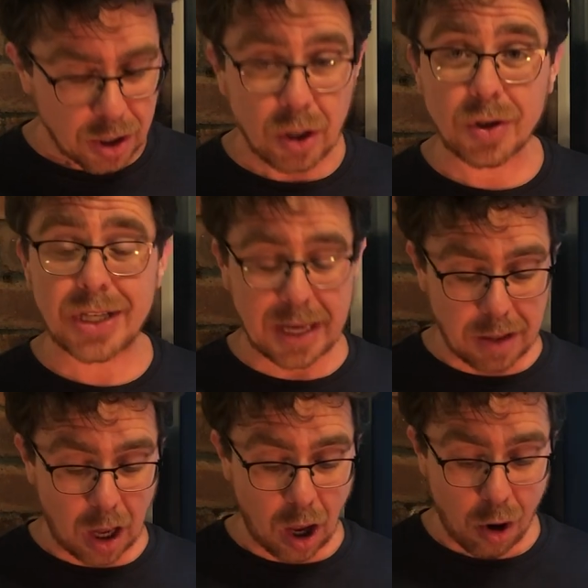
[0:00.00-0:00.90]
you'll see
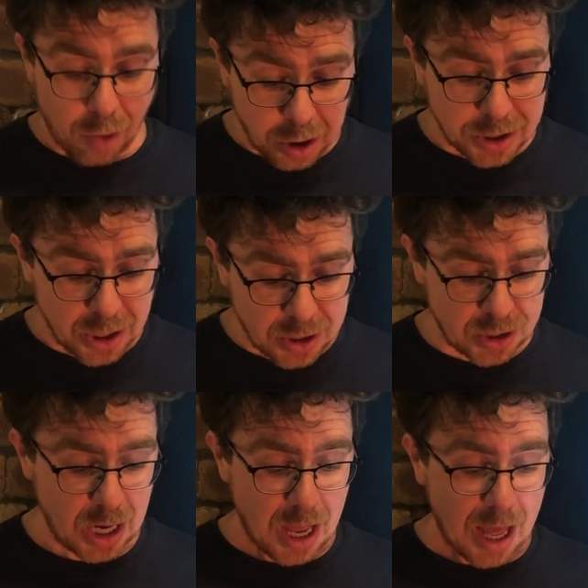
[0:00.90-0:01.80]
that
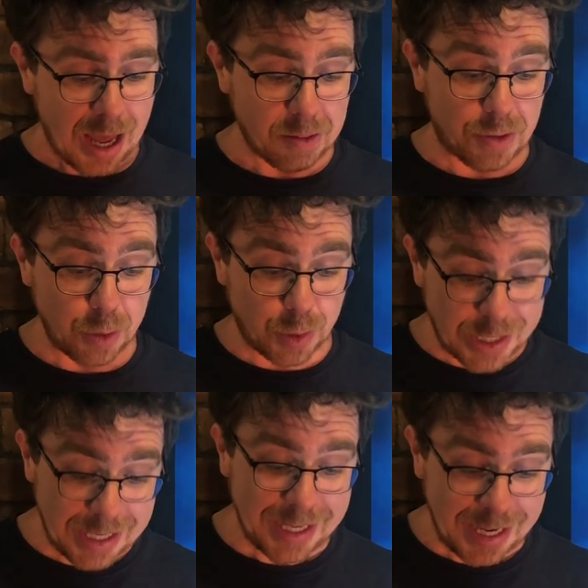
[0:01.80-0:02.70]
Herodotus and
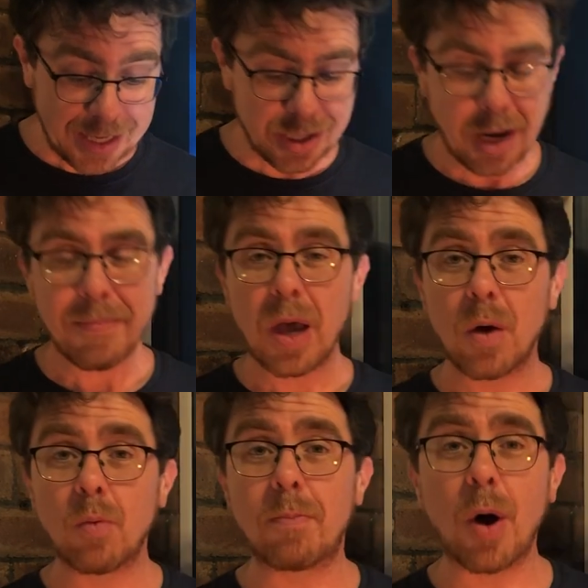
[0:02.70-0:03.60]
Thucydides
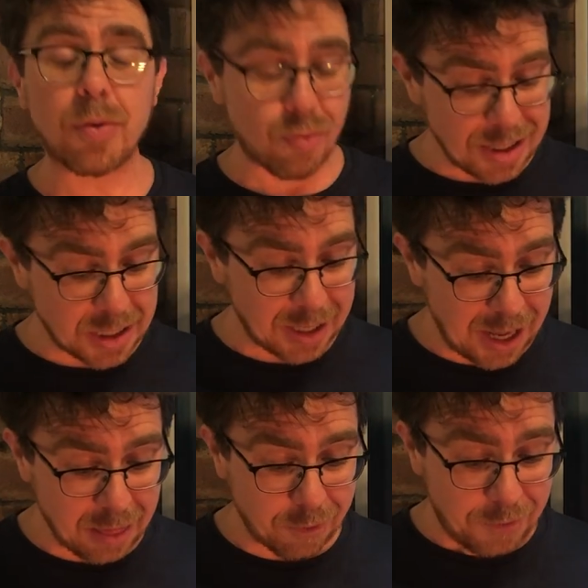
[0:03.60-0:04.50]
were both written
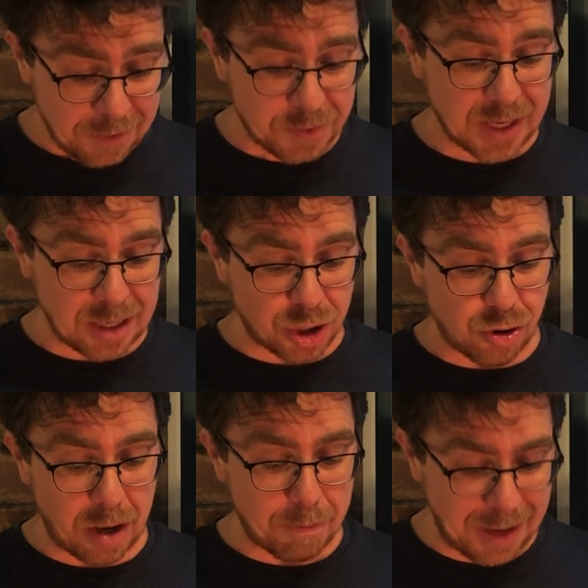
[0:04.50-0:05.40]
in the 5th
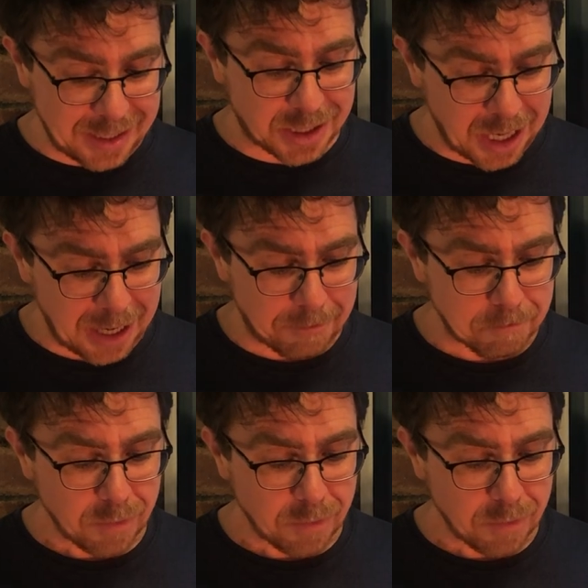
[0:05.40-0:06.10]
century BC.